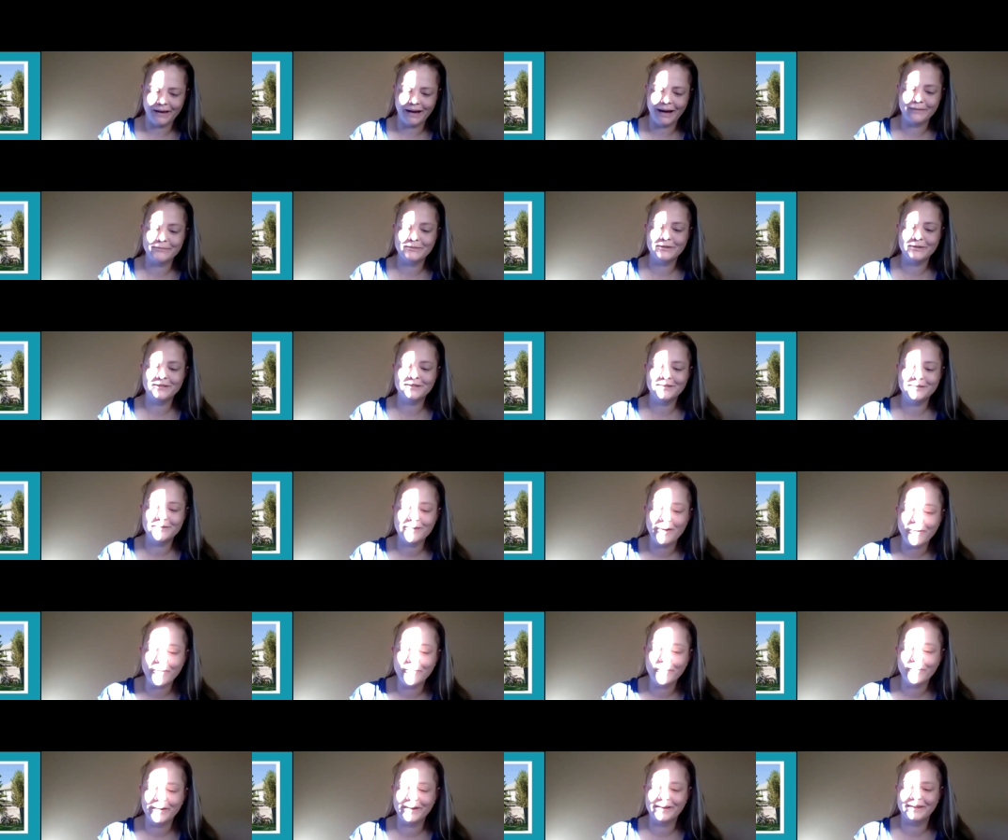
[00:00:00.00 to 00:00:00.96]
I'm
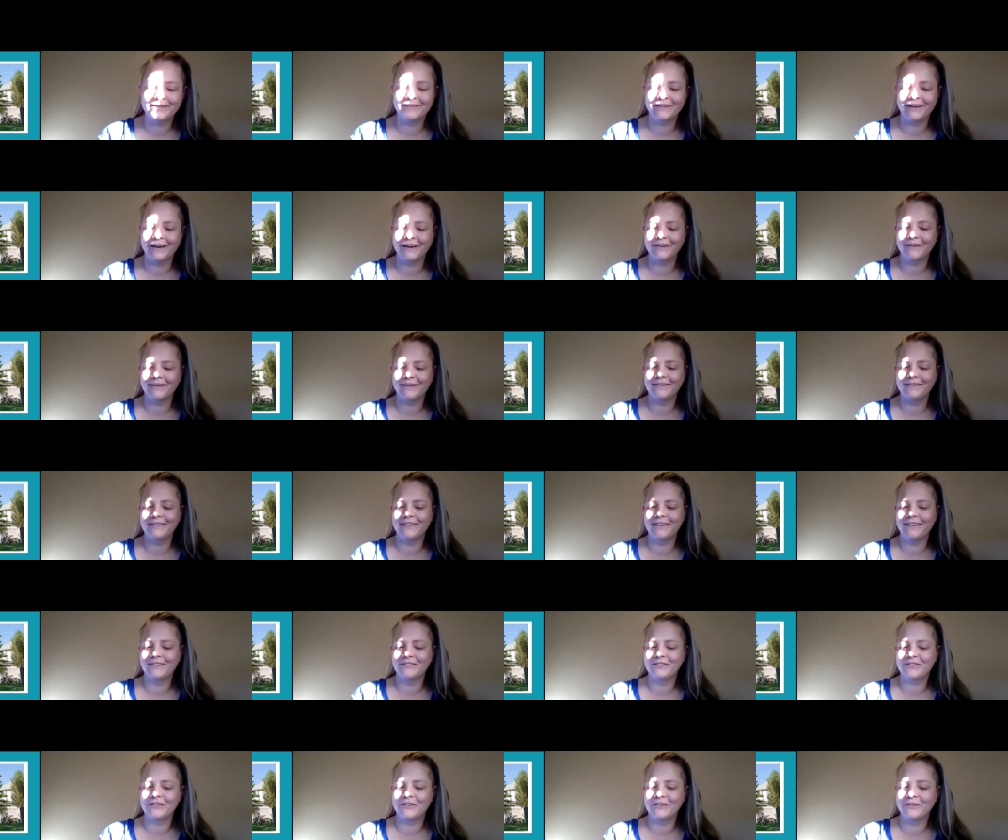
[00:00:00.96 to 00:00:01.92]
so excited to
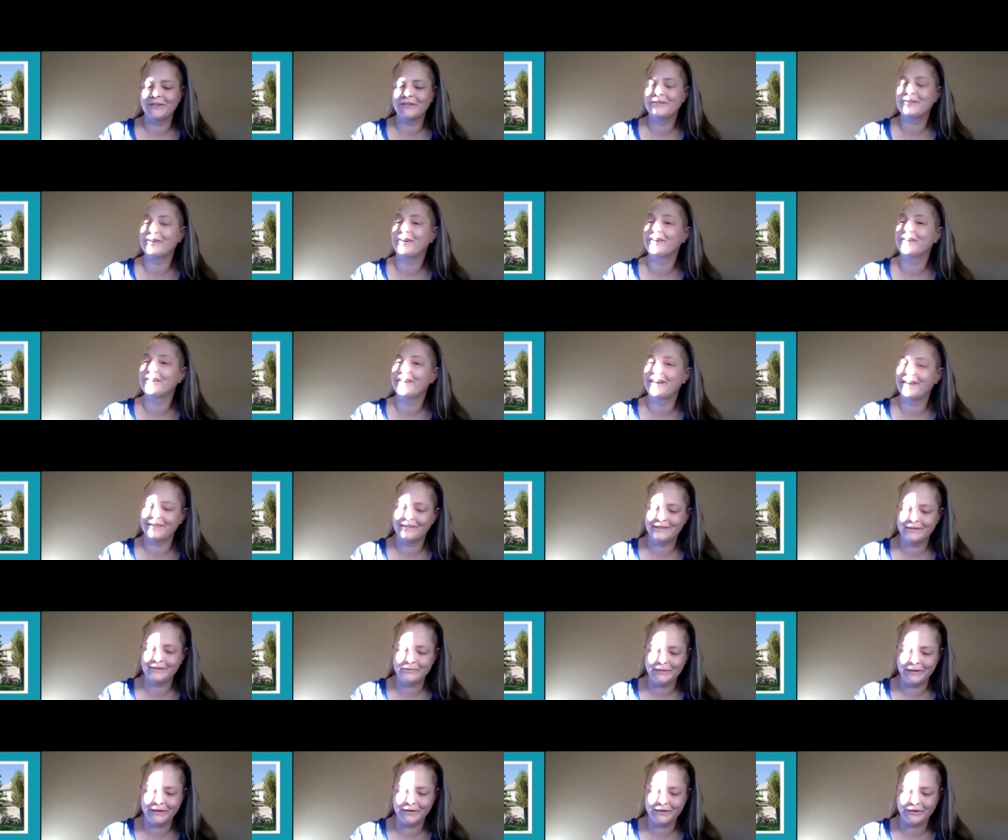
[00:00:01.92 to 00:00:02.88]
introduce our guest
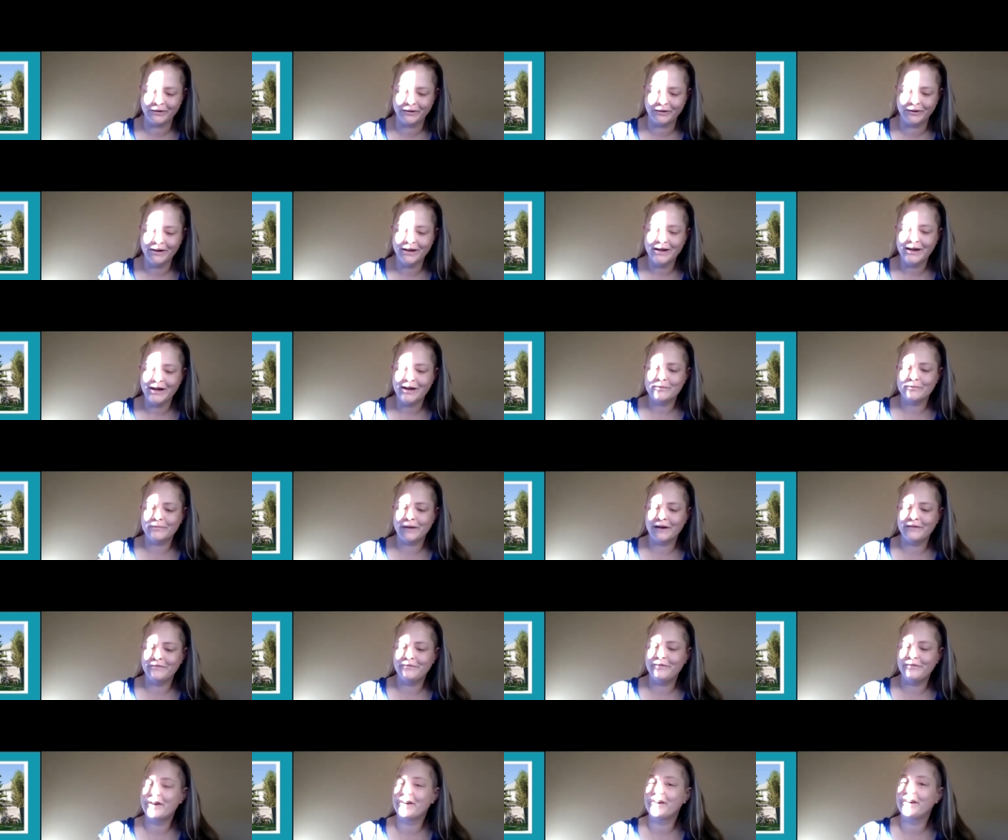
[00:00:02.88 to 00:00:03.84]
speaker,
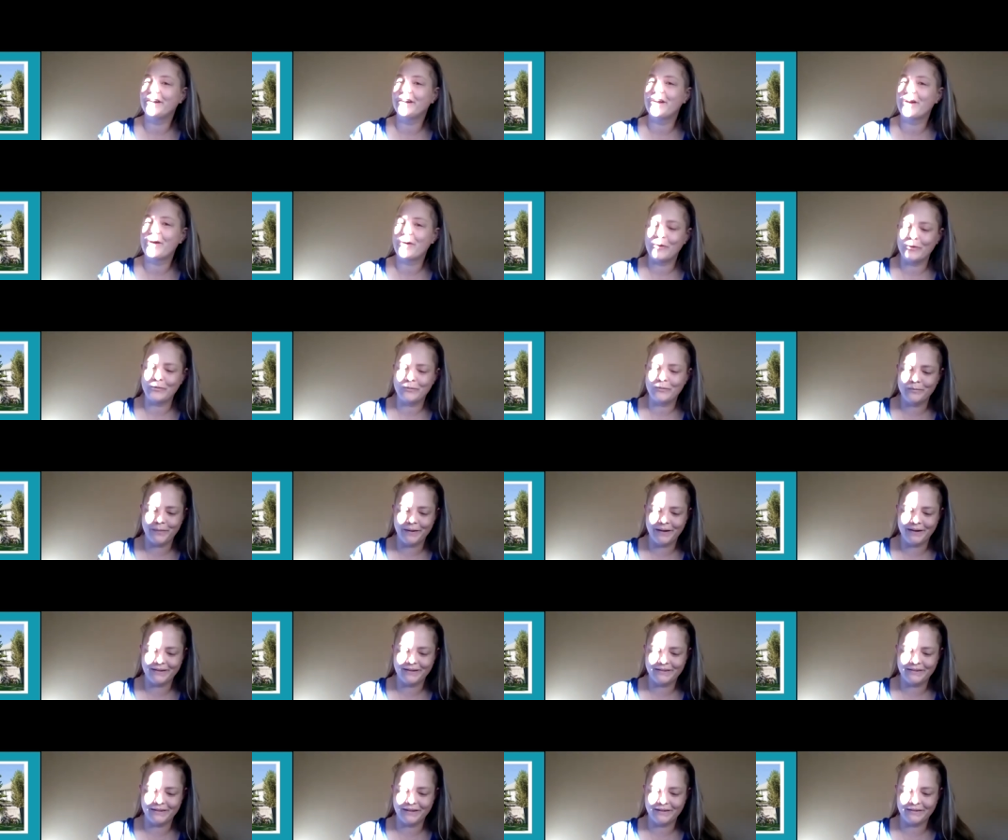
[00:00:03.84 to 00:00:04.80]
my very own
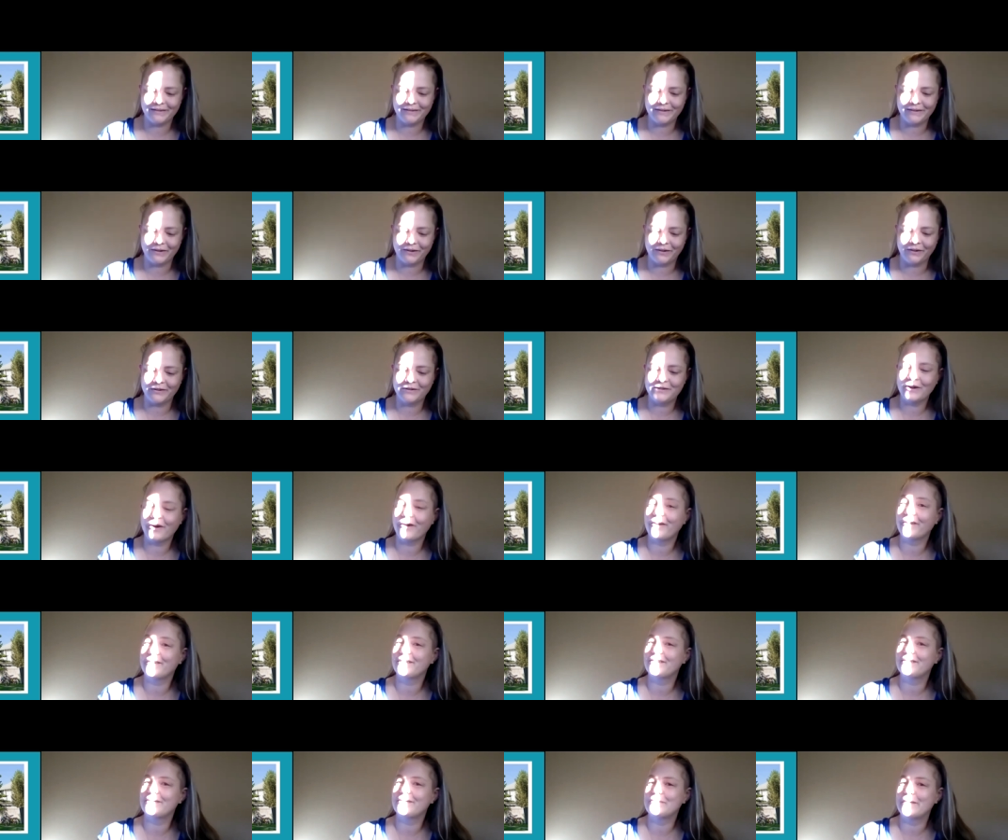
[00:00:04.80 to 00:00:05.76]
big sister,
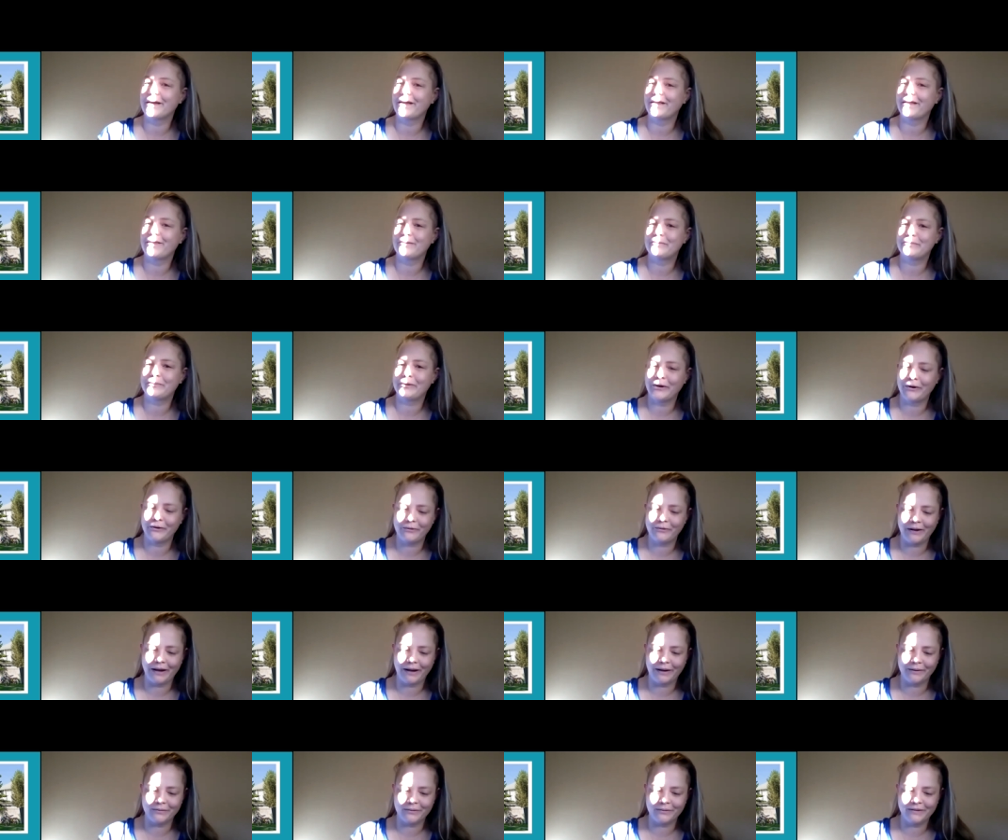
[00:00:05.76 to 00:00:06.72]
Dawn Smith,
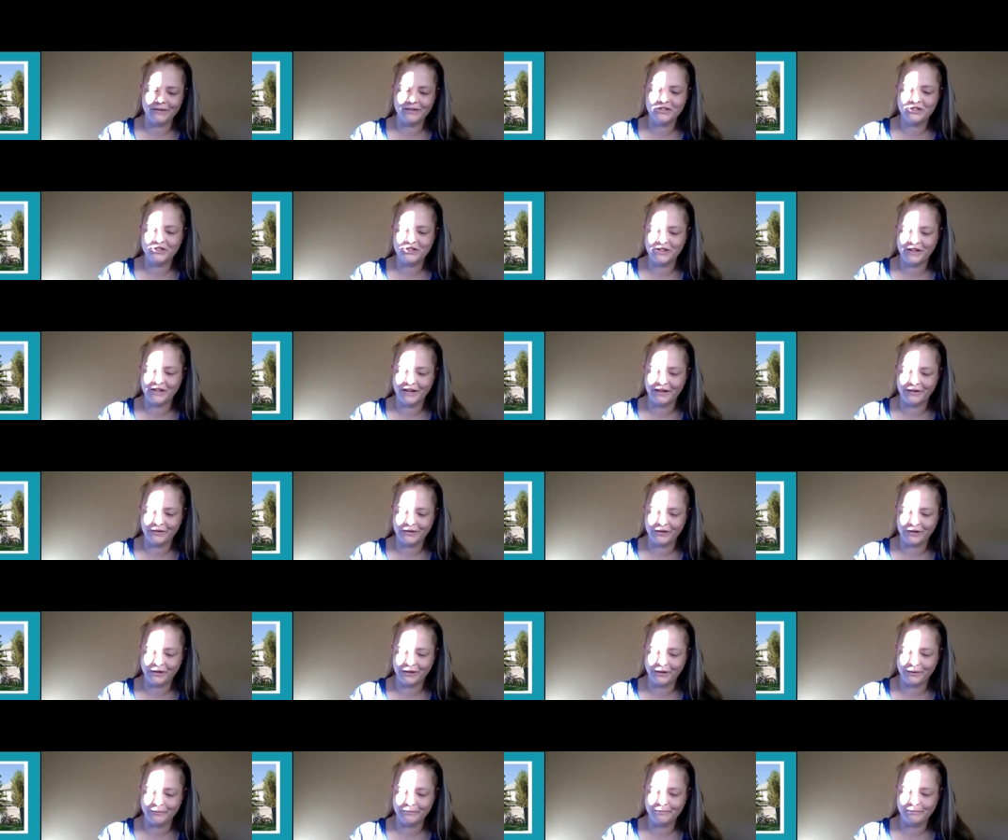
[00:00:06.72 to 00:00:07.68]
pronouns she and
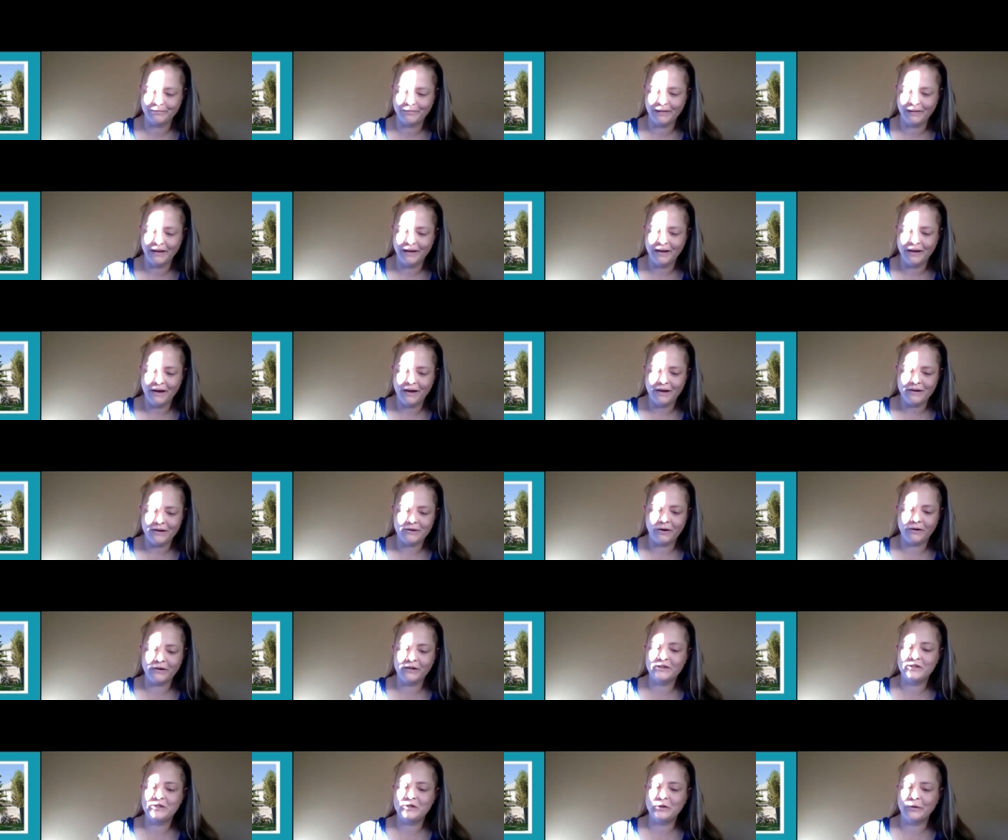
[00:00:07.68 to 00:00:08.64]
her.
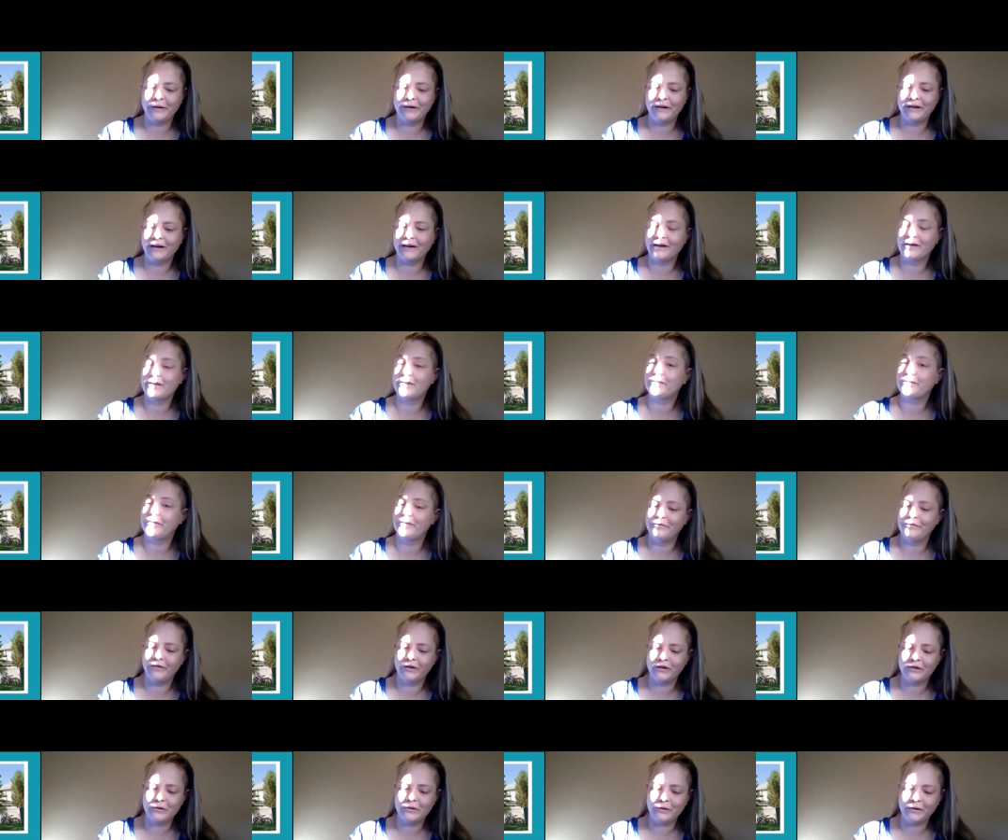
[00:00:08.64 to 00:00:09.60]
Dawn is joining us from
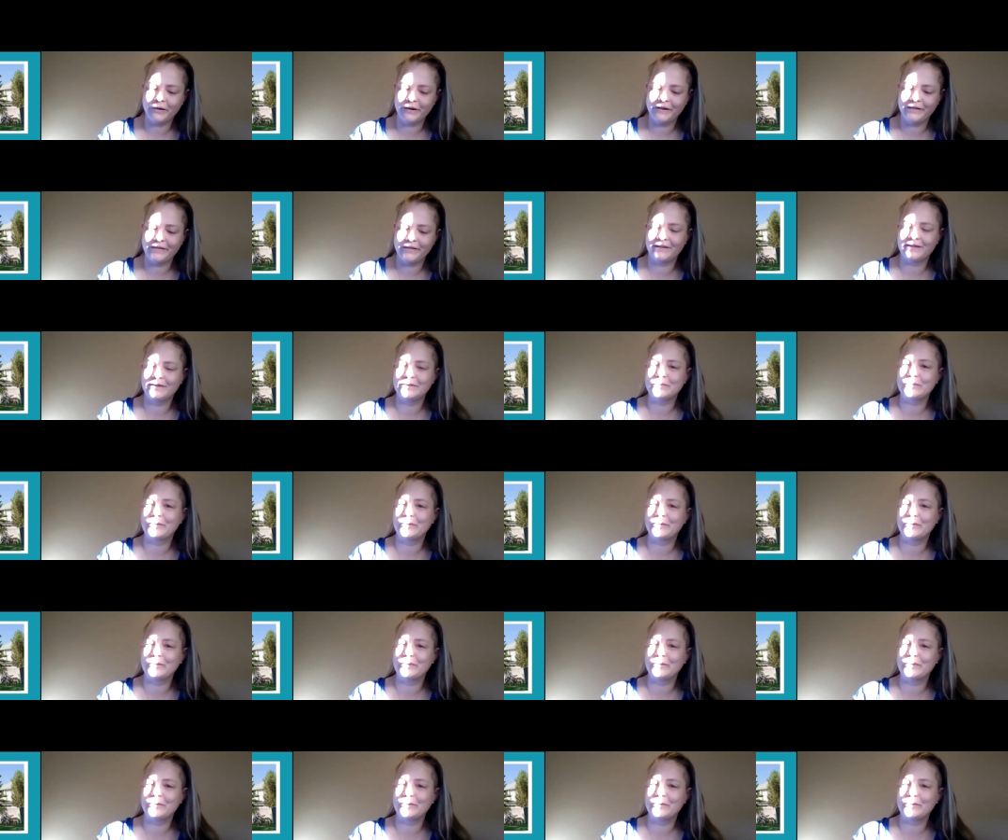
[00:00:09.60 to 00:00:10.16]
Victoria this